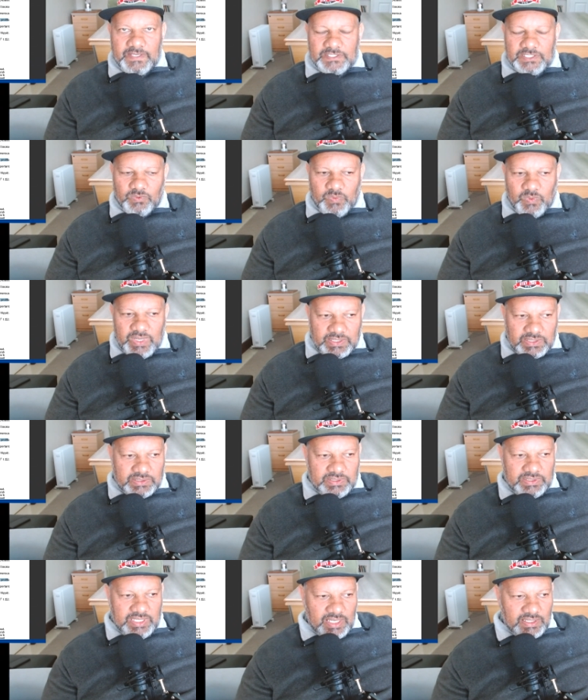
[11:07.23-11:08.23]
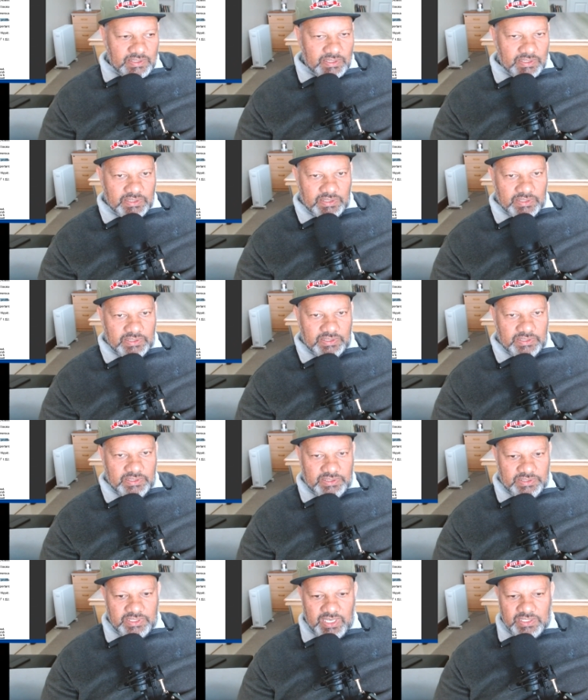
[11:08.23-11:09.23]
So, what that
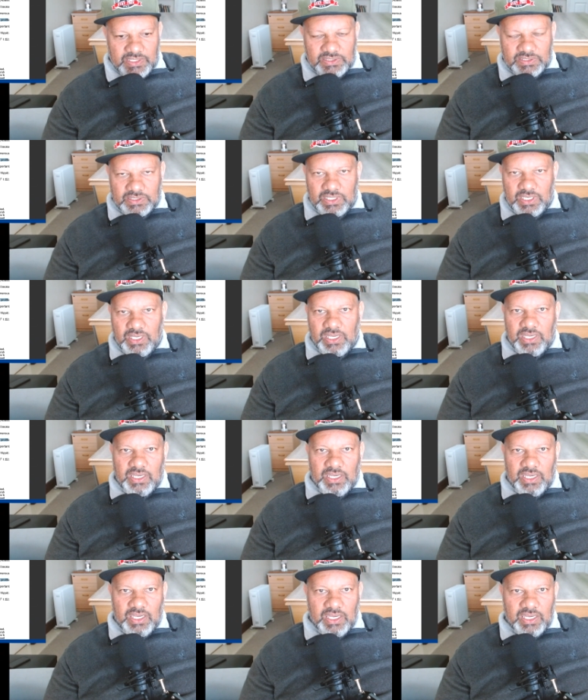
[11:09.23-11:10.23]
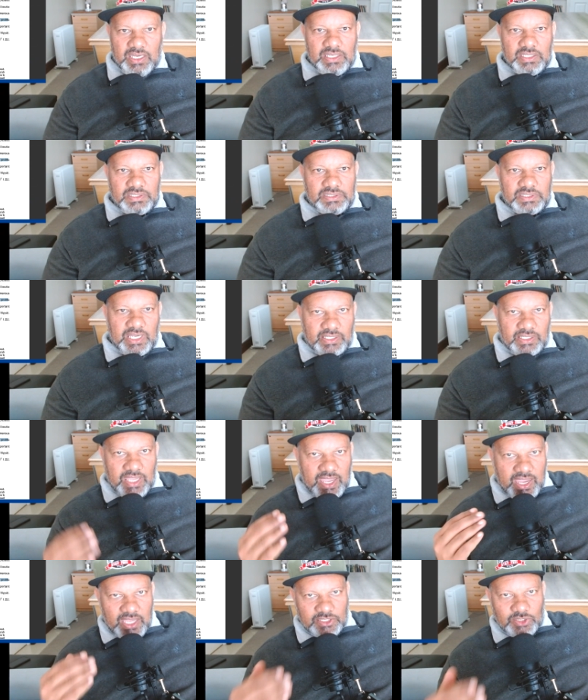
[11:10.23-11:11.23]
says is that,
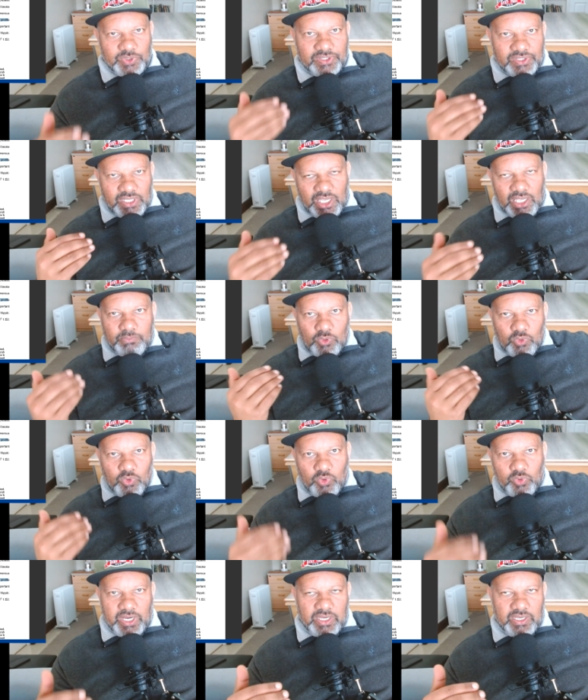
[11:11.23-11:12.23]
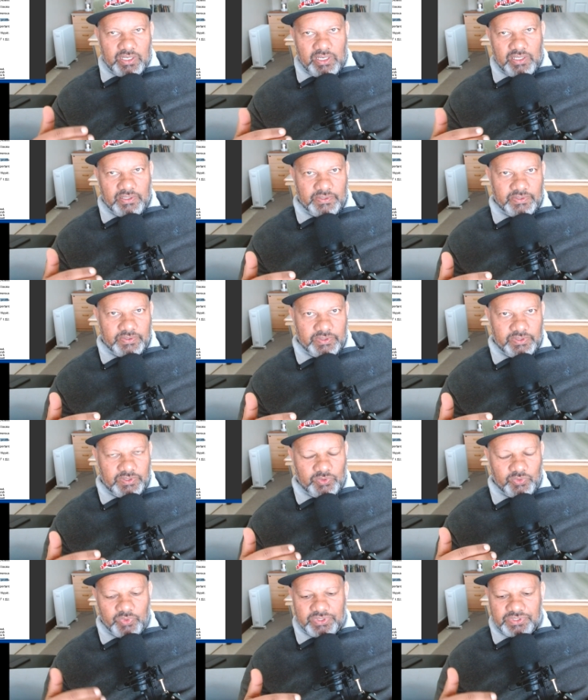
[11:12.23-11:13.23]
as with Abu Huraira,
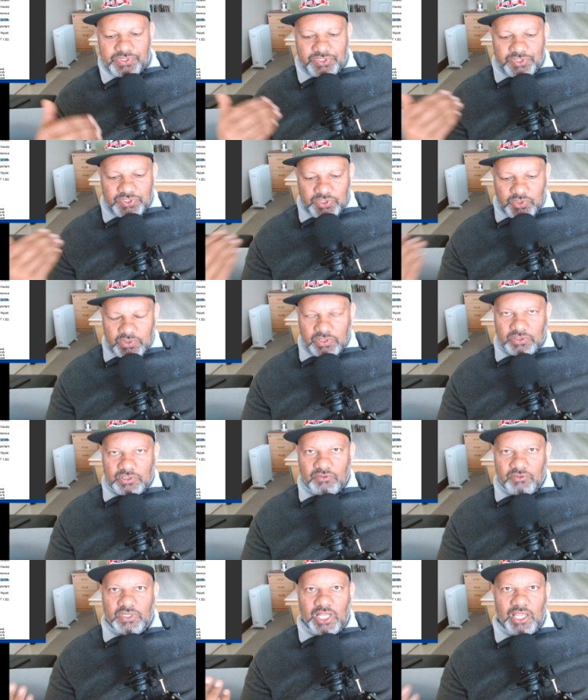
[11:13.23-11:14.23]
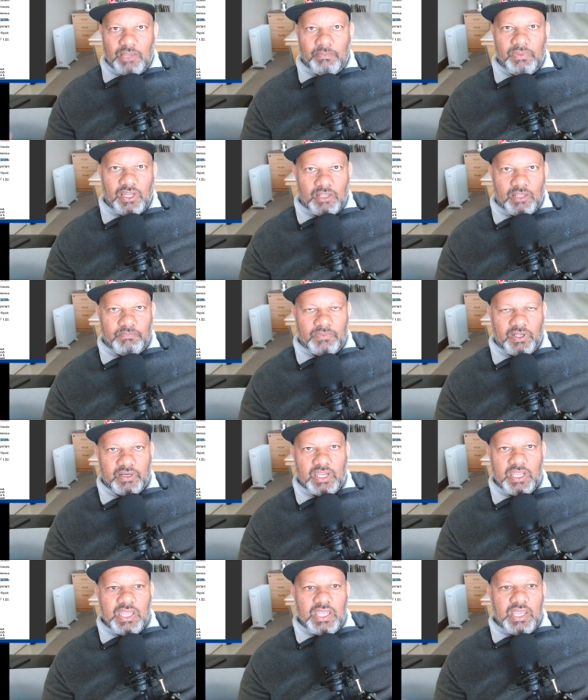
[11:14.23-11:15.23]
who was a student of Ka'b al Ahbar,
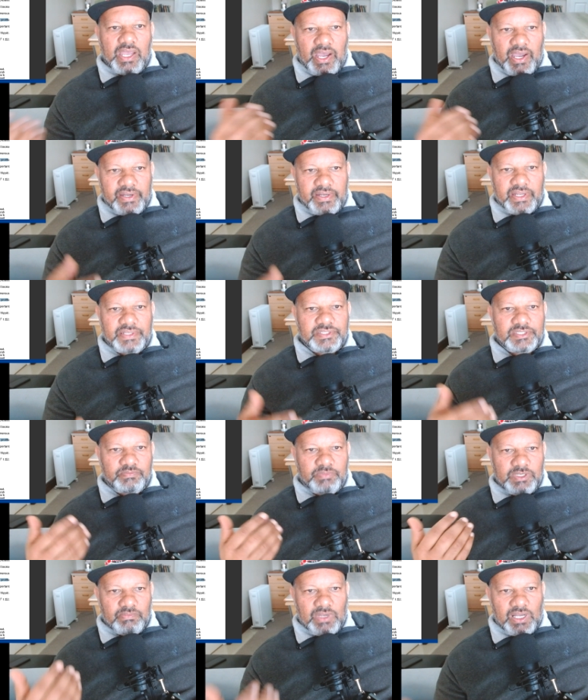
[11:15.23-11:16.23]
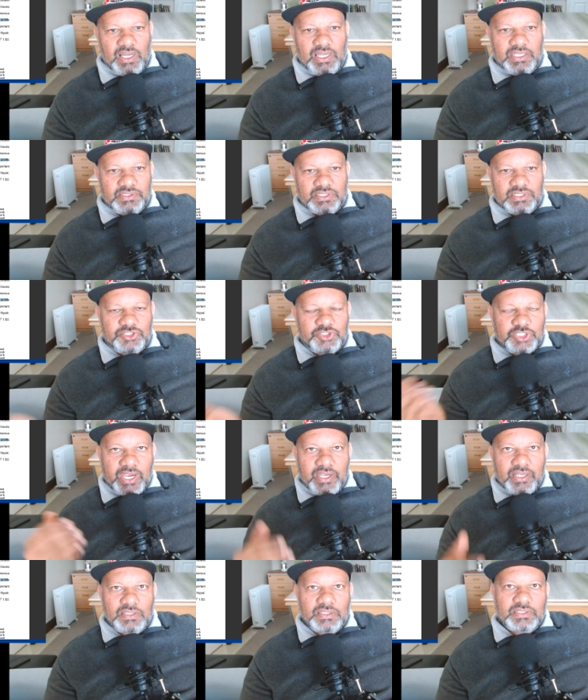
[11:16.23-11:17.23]
Anas bin Malik, the
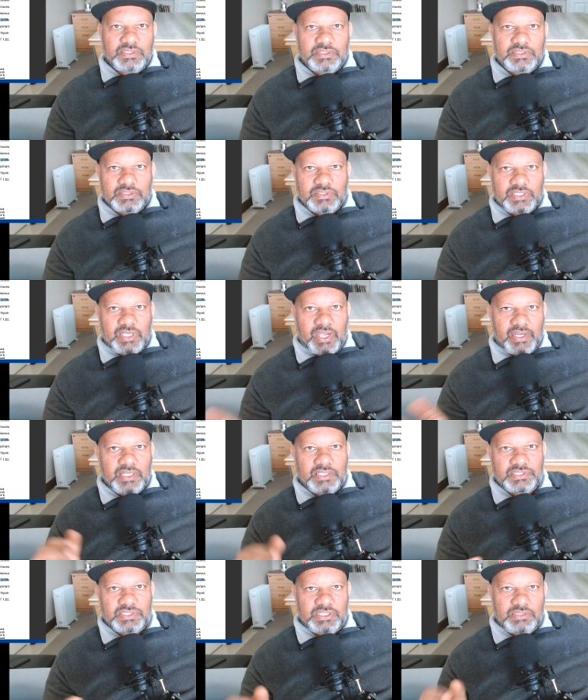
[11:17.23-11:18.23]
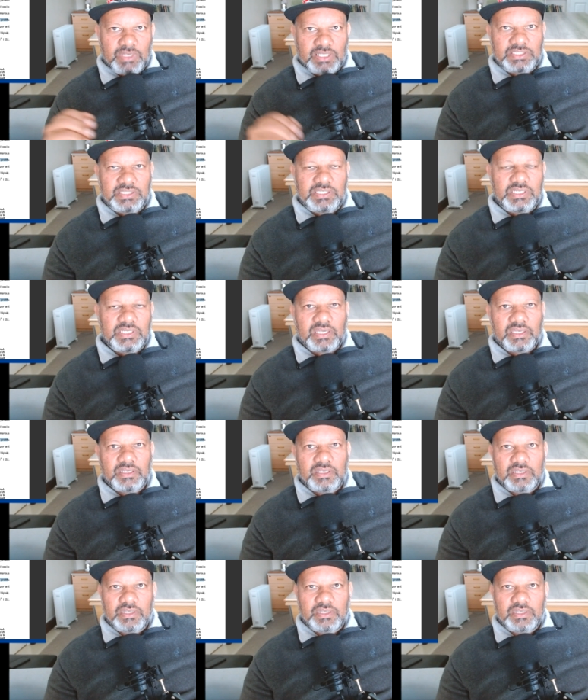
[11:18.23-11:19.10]
child Anas in Medina,